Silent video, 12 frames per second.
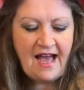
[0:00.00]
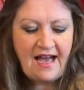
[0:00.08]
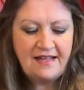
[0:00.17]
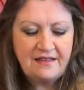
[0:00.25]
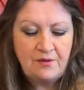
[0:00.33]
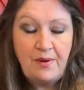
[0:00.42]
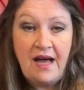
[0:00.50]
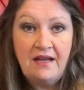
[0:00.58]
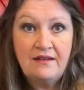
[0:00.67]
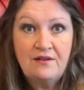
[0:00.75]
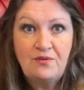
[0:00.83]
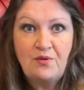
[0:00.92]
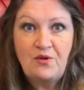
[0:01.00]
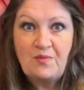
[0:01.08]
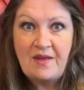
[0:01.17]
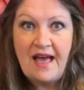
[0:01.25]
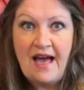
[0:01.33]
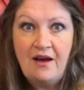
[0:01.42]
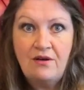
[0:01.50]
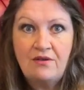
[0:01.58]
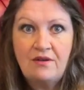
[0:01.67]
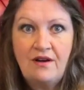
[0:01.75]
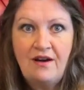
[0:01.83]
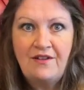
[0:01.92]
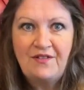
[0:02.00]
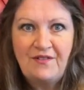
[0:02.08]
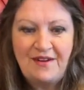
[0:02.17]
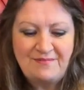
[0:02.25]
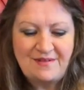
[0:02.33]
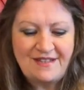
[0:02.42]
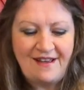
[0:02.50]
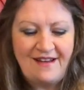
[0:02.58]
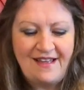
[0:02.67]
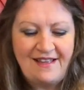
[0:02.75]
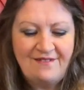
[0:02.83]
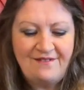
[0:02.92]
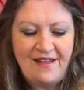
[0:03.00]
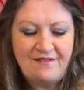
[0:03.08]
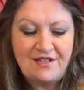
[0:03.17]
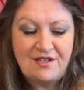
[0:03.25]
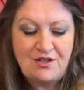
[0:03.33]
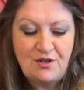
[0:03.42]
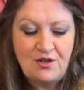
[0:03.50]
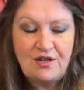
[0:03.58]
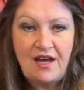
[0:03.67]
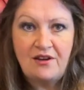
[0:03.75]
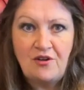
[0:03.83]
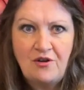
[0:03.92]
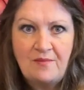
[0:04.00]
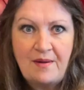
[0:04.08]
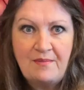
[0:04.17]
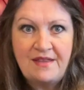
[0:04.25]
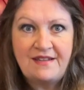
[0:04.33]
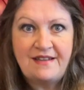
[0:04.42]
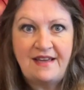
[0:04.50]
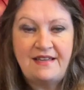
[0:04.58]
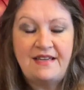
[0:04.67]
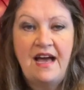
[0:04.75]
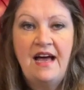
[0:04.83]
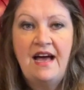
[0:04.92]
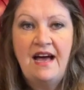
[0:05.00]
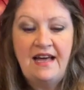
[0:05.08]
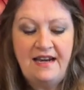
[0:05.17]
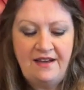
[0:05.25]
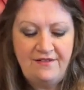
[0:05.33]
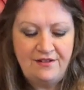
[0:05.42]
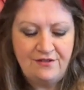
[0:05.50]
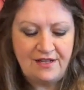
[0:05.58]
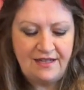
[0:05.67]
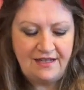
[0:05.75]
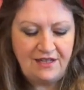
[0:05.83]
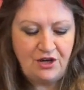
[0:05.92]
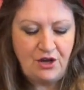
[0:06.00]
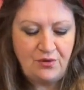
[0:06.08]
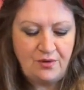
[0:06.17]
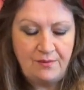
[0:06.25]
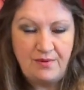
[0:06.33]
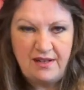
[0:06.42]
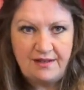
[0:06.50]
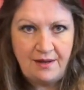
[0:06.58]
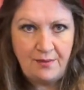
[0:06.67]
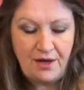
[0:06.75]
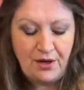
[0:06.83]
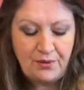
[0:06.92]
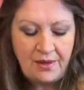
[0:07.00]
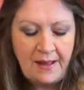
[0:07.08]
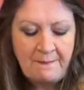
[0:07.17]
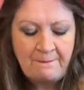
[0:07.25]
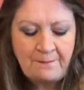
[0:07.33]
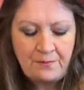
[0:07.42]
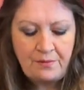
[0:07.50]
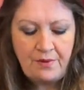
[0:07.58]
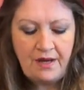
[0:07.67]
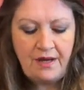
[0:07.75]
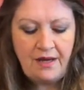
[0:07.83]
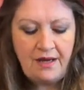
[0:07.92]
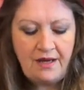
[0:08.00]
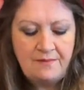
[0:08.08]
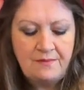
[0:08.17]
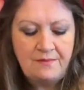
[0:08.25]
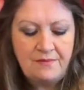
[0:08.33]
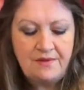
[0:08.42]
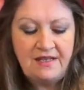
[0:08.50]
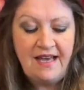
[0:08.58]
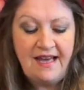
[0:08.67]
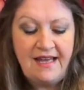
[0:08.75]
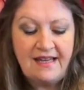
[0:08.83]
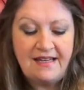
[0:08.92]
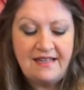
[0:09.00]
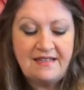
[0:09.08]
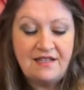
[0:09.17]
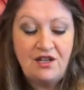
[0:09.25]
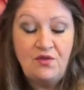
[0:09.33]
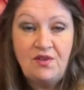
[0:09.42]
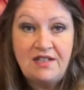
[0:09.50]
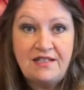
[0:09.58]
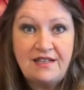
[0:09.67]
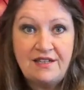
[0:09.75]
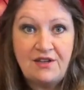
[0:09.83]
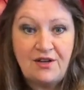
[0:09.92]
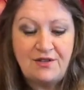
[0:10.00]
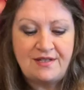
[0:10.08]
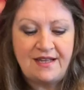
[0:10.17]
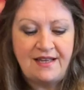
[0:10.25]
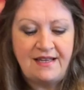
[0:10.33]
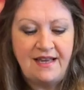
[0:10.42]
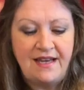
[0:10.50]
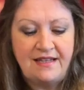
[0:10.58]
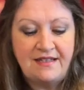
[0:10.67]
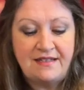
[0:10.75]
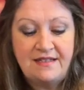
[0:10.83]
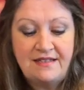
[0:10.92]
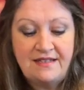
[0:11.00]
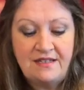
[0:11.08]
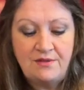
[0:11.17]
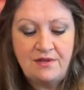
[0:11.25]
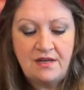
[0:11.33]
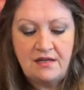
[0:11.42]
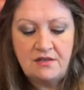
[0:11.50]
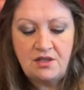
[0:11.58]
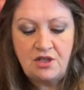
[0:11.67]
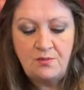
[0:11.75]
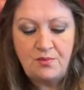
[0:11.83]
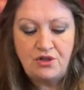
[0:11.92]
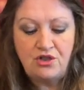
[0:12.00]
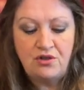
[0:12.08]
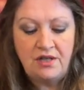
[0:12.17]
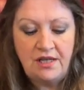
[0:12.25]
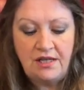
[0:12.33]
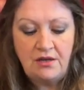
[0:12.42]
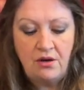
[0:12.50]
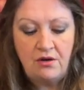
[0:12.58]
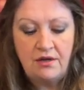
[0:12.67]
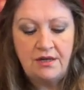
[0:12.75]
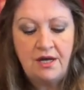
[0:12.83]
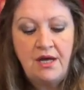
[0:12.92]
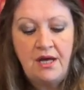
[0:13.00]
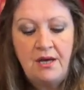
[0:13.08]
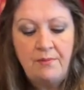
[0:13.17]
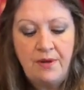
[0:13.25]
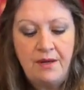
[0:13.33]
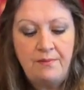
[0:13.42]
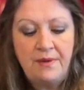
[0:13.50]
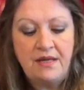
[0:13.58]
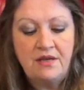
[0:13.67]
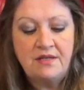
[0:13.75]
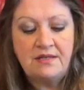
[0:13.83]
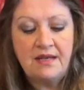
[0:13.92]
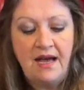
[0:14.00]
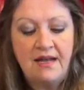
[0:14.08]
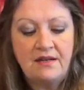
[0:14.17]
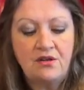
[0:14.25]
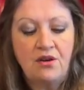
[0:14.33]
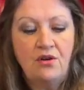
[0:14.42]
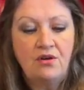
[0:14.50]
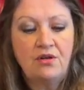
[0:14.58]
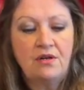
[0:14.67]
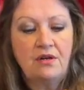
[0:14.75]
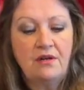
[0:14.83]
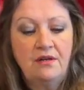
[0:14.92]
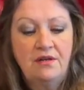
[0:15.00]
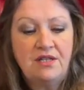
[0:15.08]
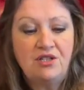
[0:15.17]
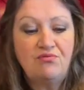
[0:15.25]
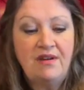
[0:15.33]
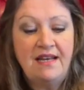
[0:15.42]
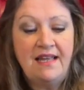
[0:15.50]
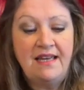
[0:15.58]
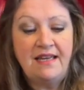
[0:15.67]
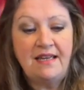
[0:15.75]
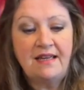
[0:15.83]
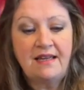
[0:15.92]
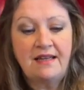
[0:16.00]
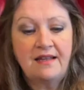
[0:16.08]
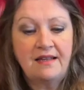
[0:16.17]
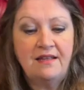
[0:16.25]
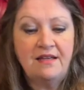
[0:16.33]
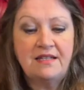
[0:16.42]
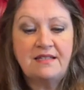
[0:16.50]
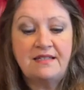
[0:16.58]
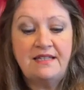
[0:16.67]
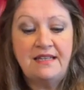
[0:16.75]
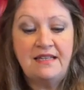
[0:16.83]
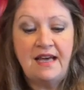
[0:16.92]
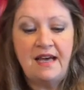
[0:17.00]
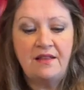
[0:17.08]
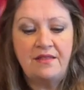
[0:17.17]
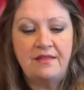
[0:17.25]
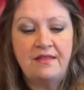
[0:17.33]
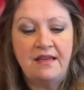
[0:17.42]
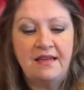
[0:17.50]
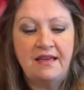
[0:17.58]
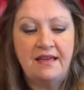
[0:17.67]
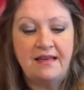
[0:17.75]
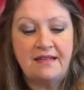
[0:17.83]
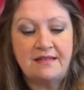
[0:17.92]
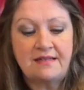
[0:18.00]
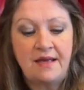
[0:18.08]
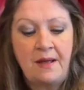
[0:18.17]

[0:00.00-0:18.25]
And the pattern will be out on the website very soon. I can't remember the date. I'll have a look and let you know. I'll put it down below. But yeah, it's a lovely tea cosy, and it's knitted with that super chunky yarn. But because I'd gone, look, it's really, you can see how thick it is.